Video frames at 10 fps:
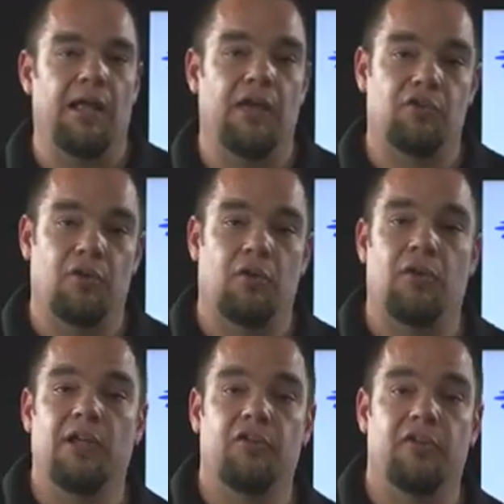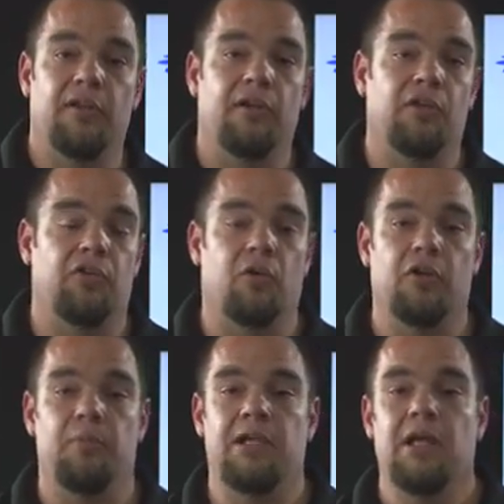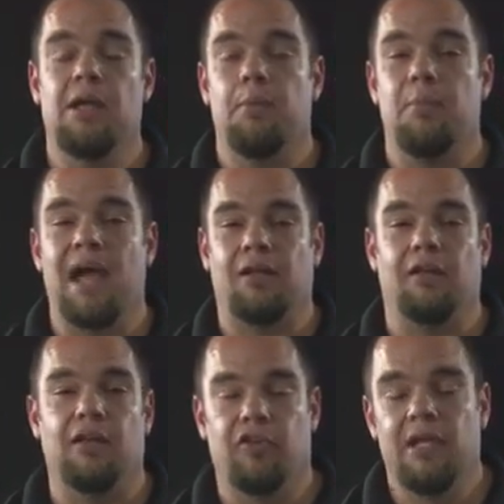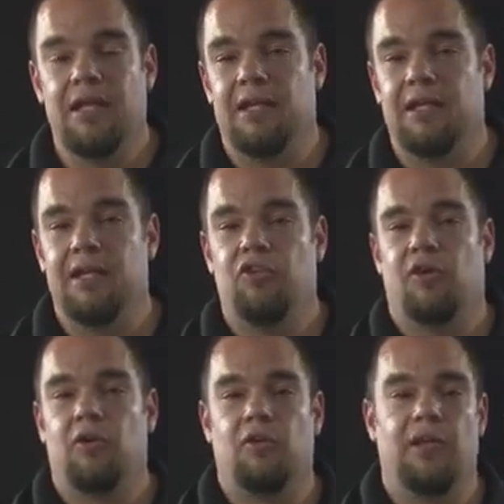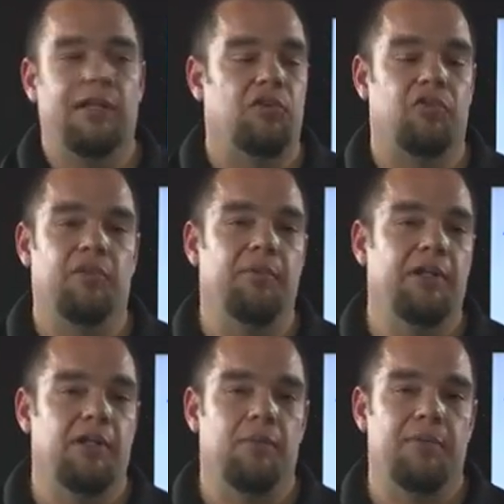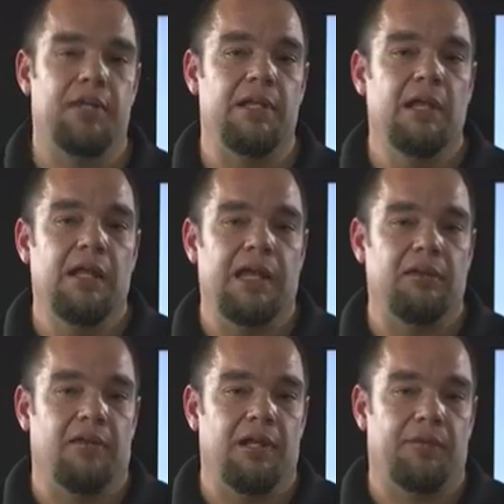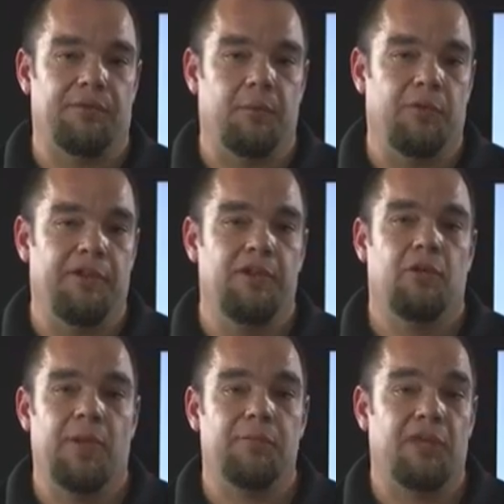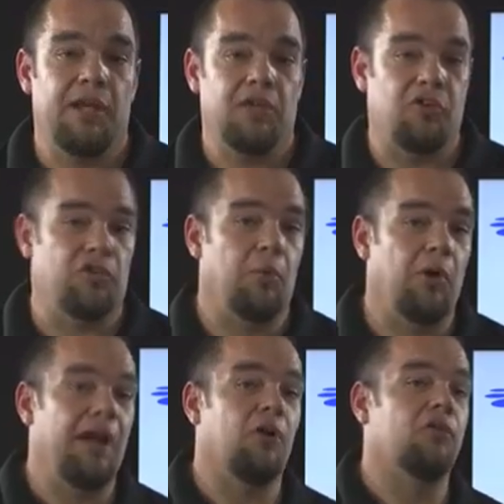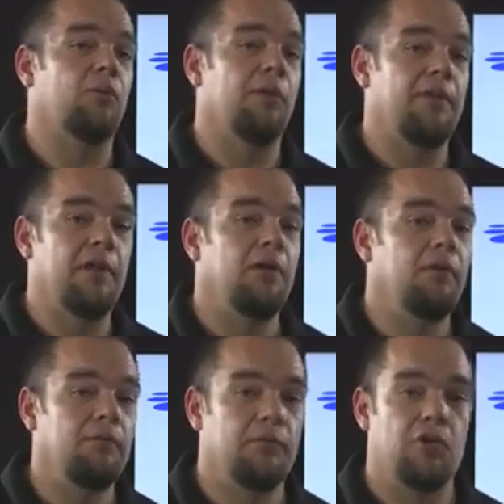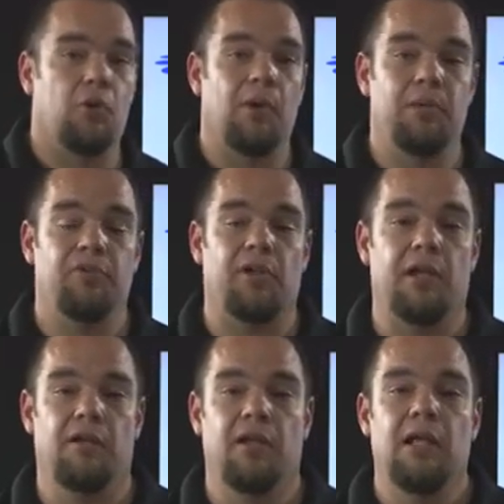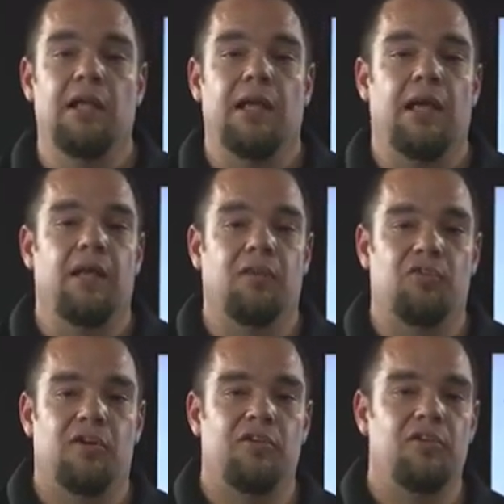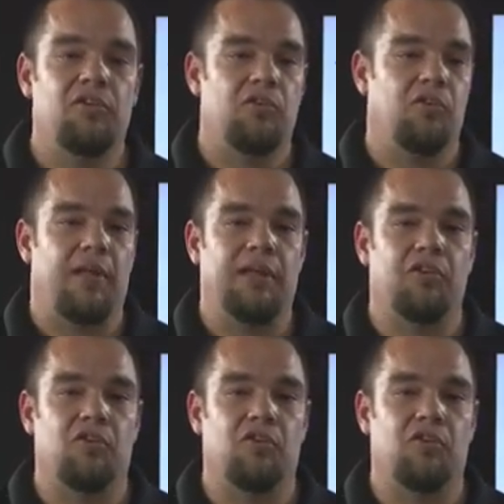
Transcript: external links, and then there's going to be backlinks. An internal link is simply going to be a link from within your website to somewhere else within your website. And the search engines like